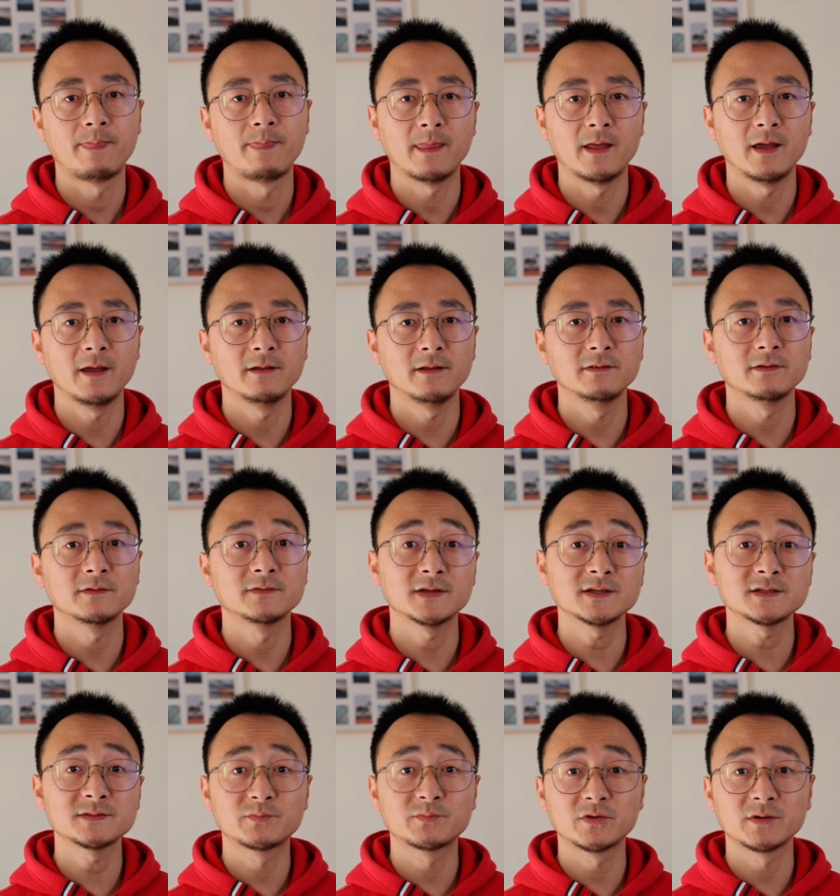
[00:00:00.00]
And
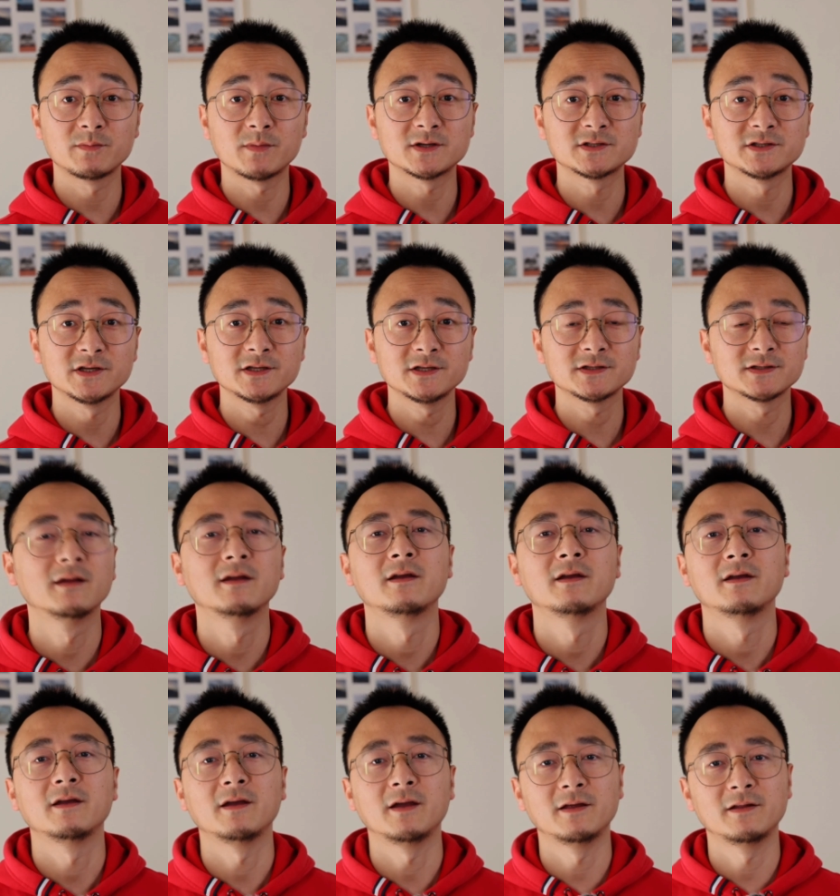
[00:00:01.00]
that's pretty much it.
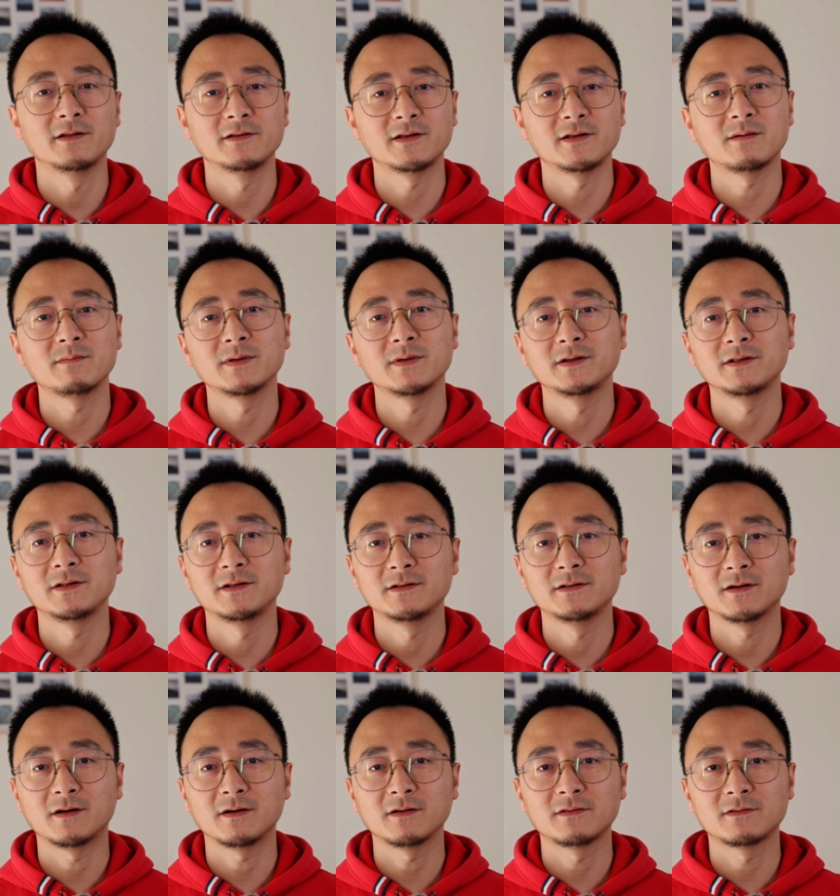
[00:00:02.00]
And there are
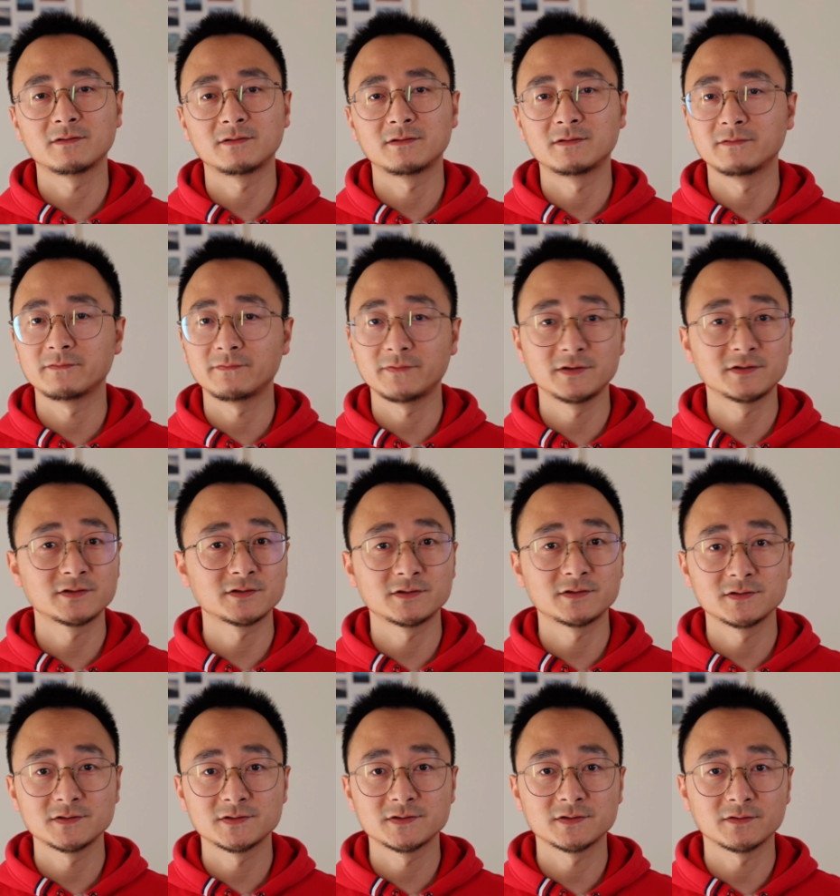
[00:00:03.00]
many other
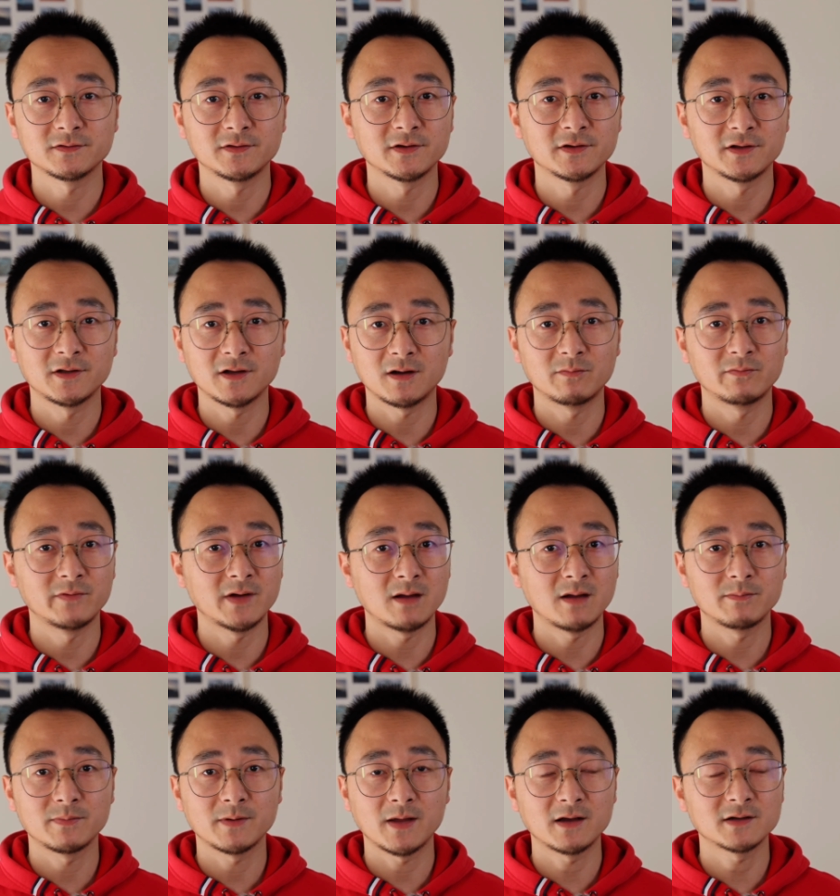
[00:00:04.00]
features on the GitHub
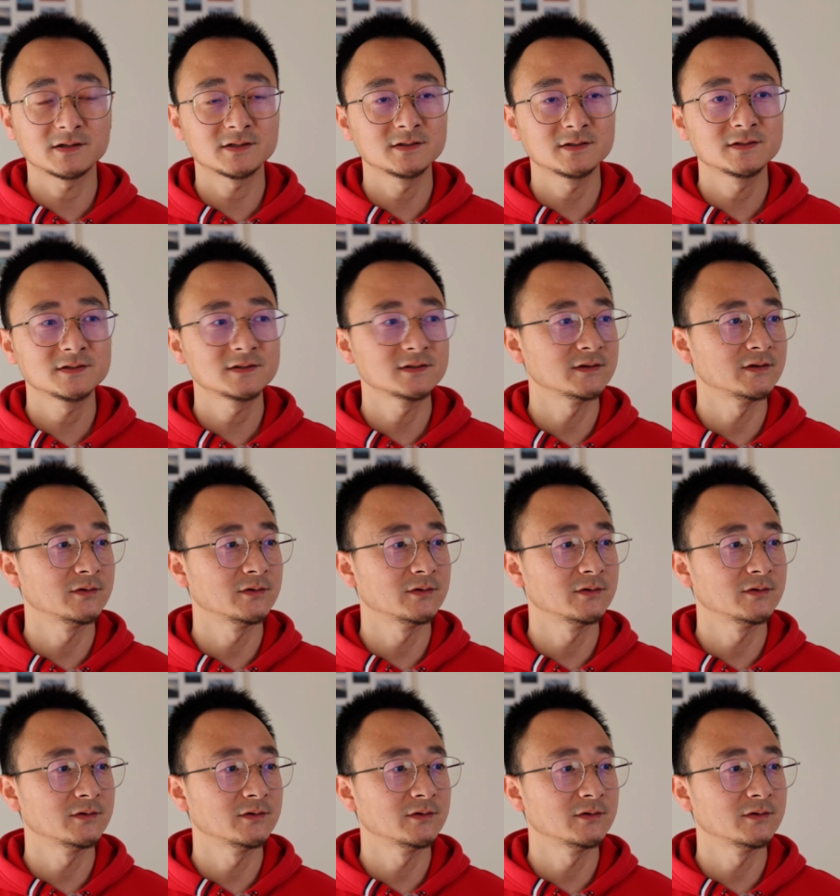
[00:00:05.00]
Actions.